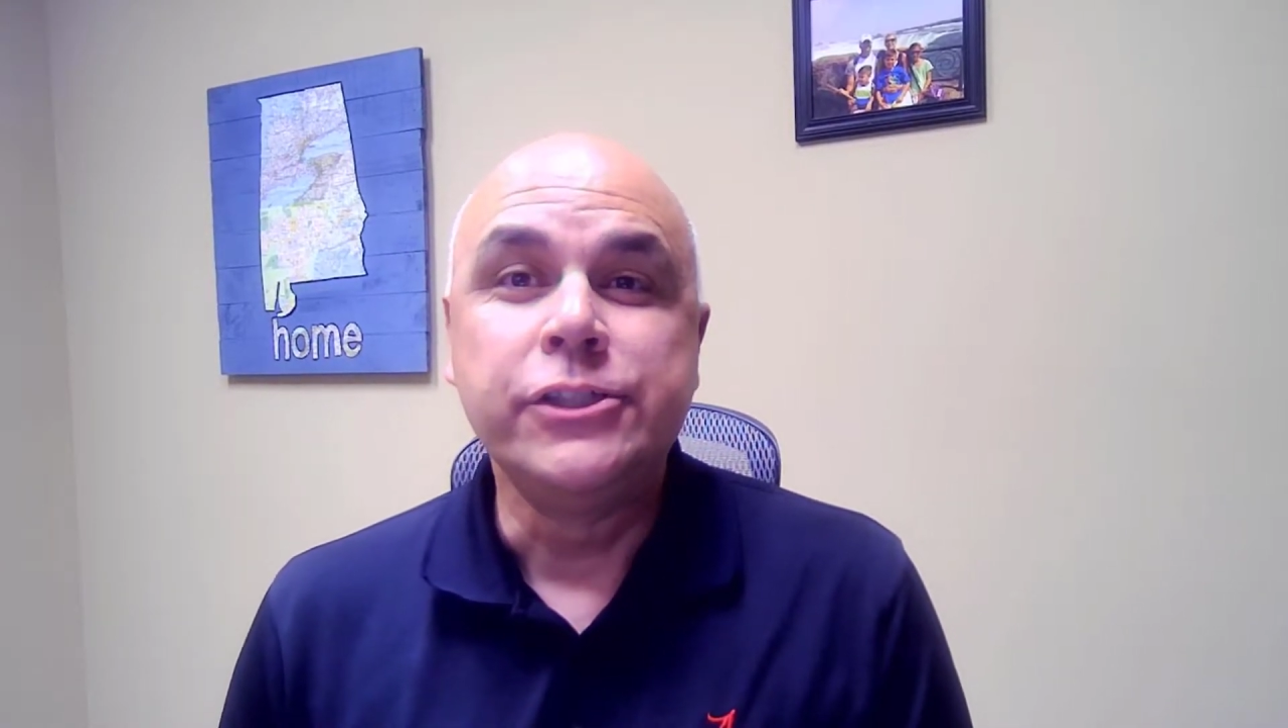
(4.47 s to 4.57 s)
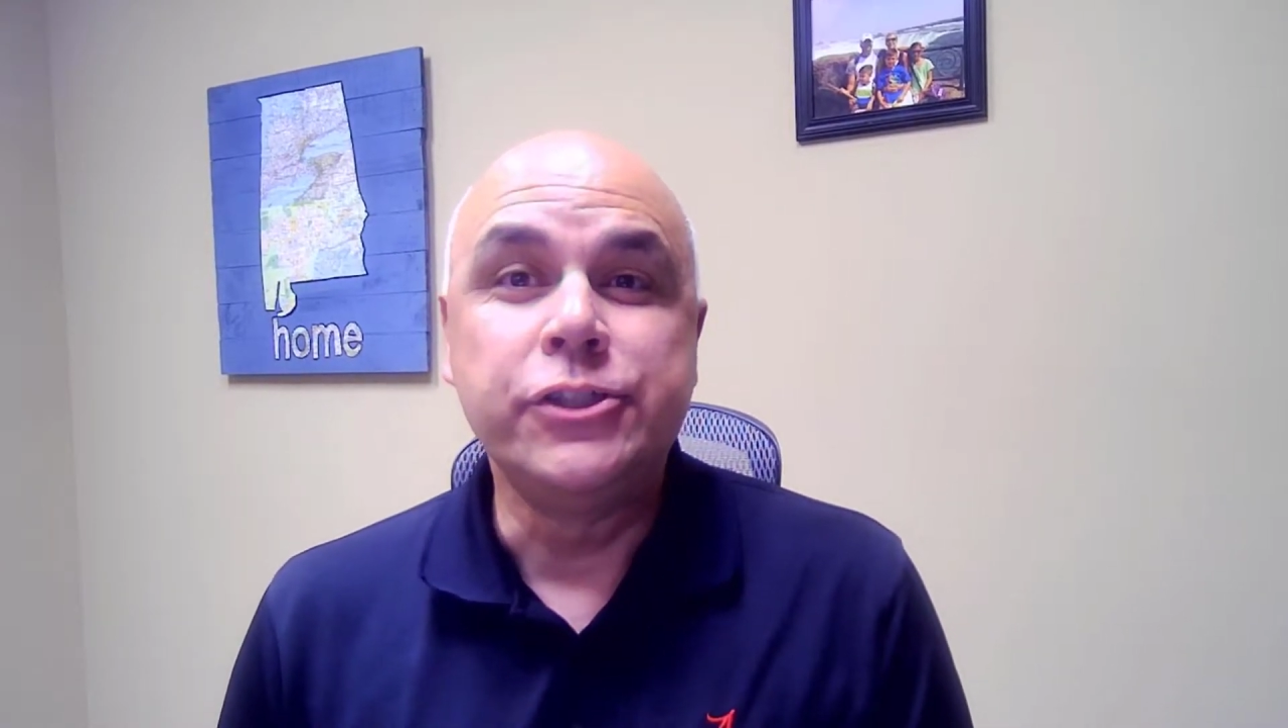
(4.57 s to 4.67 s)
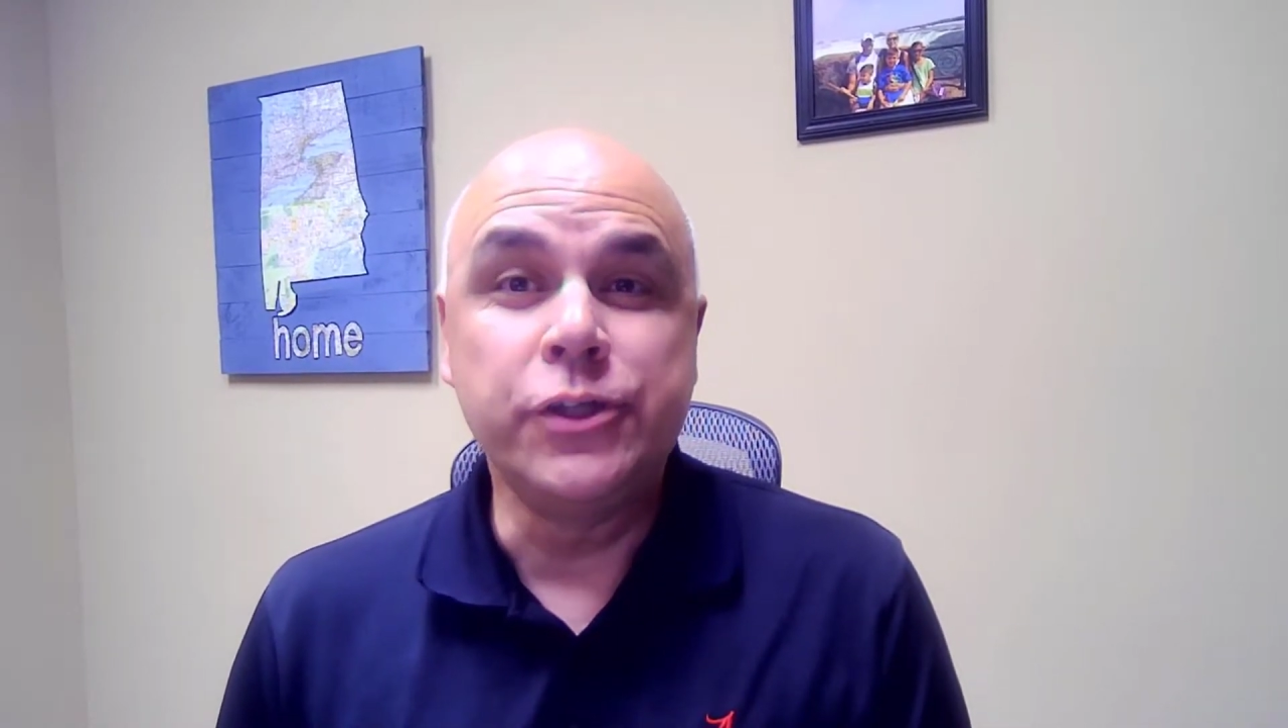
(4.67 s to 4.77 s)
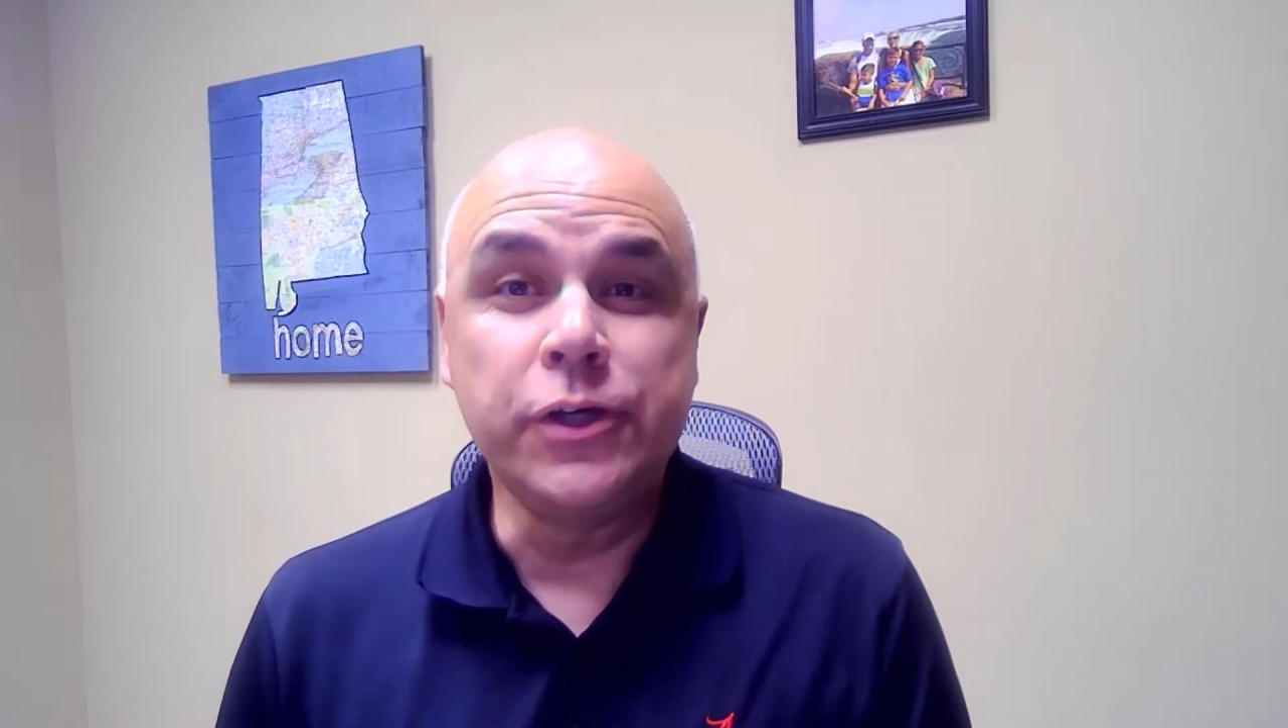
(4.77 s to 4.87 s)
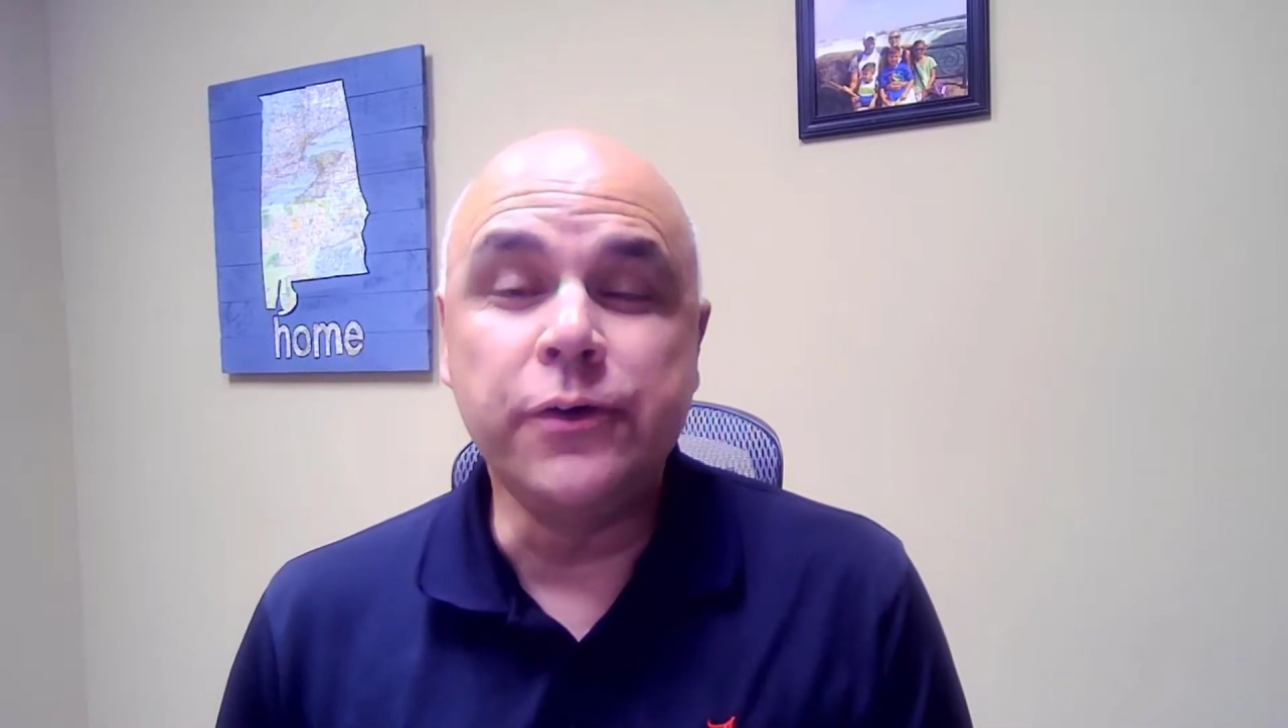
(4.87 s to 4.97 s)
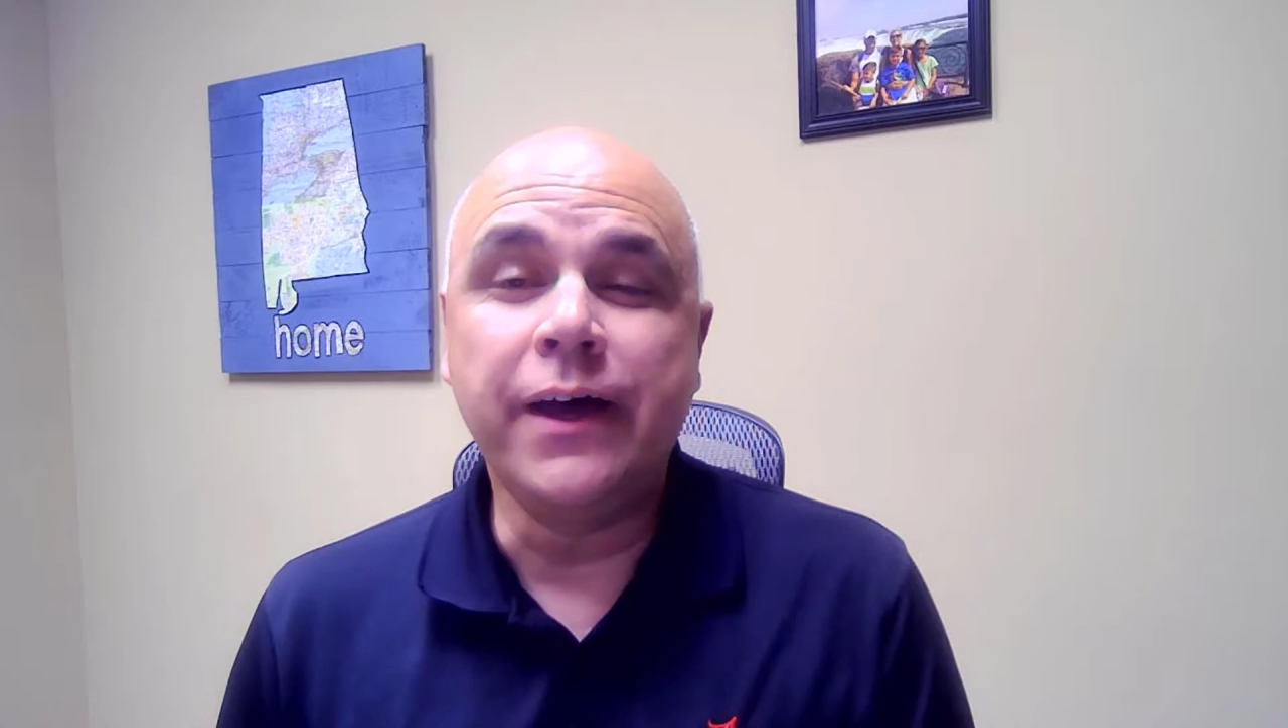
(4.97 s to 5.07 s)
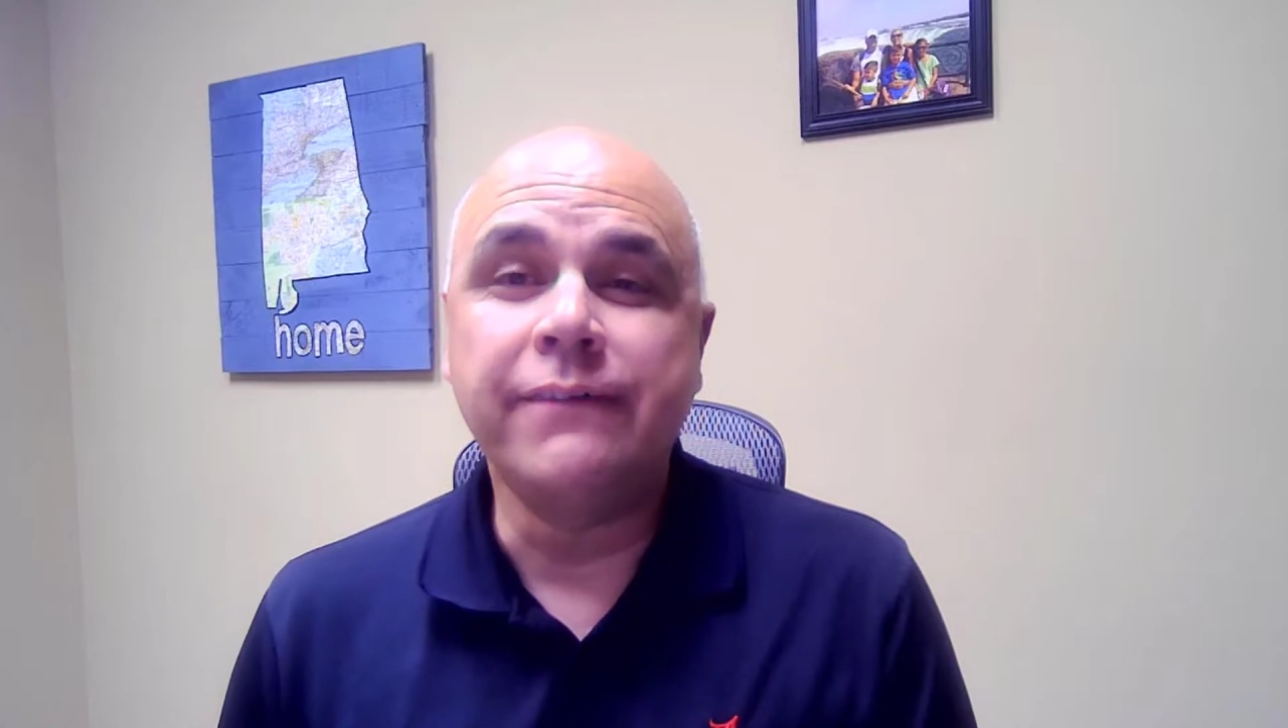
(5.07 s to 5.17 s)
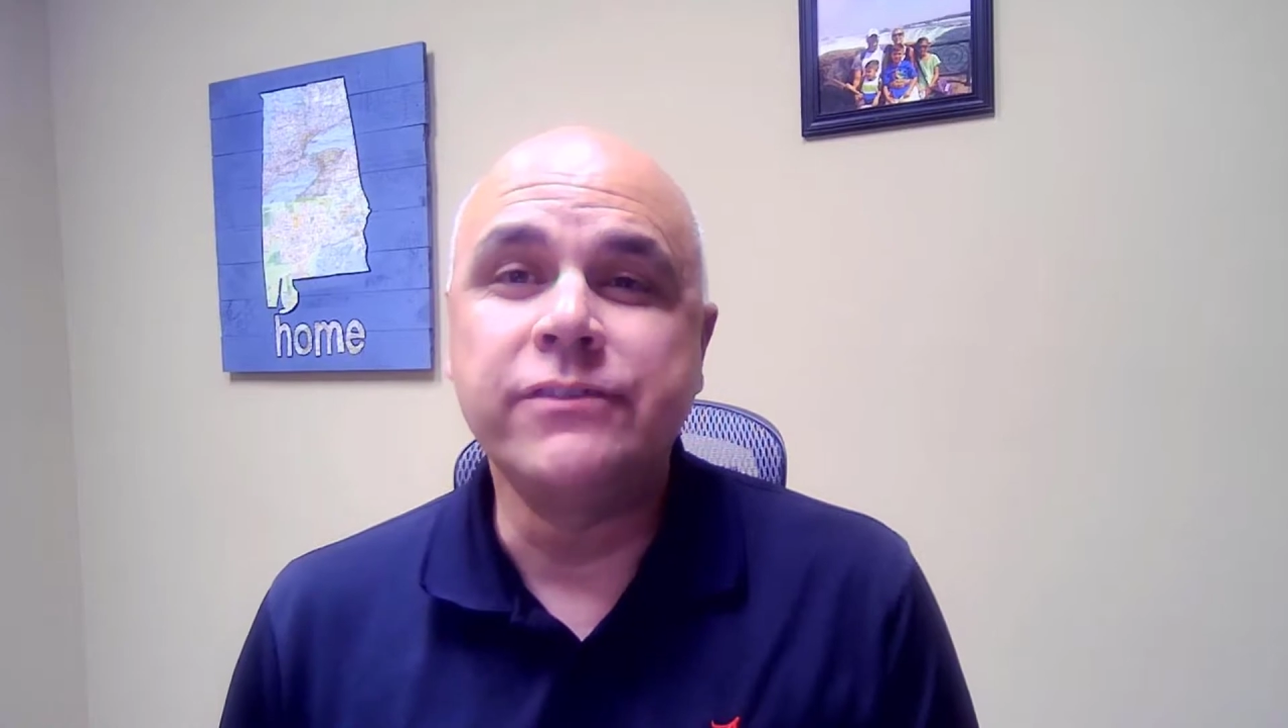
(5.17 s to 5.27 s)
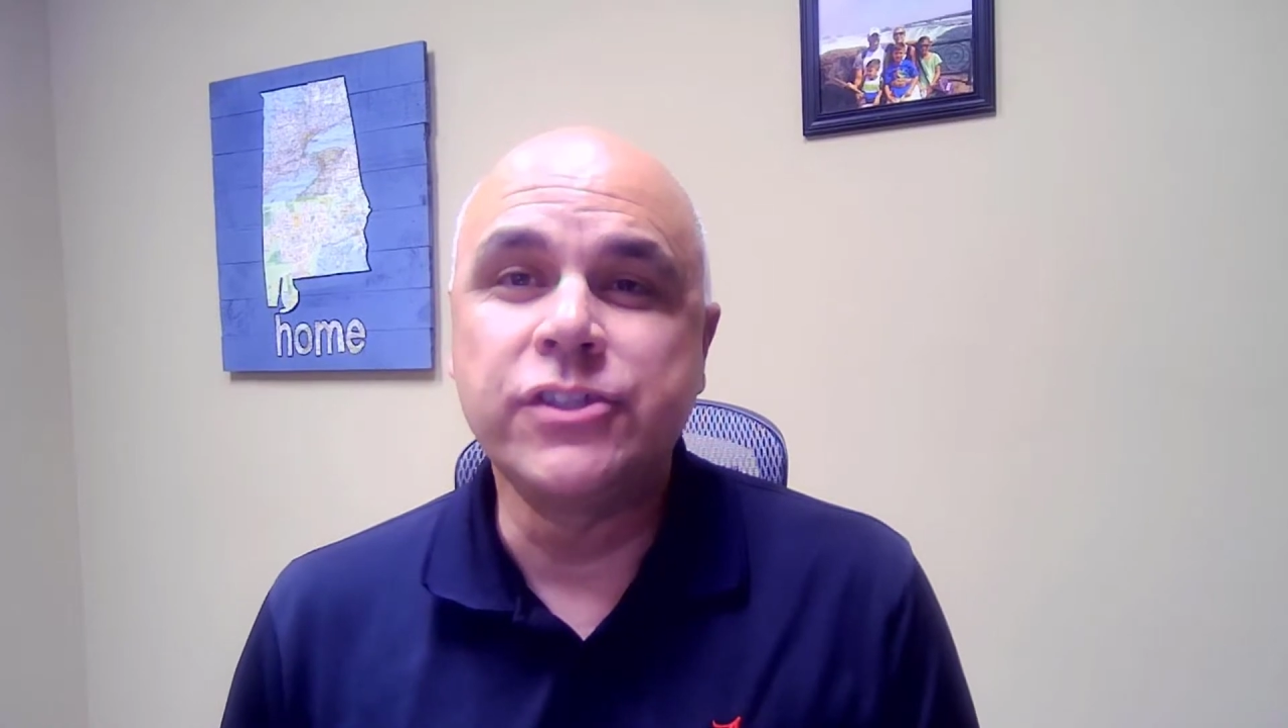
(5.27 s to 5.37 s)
Do you have a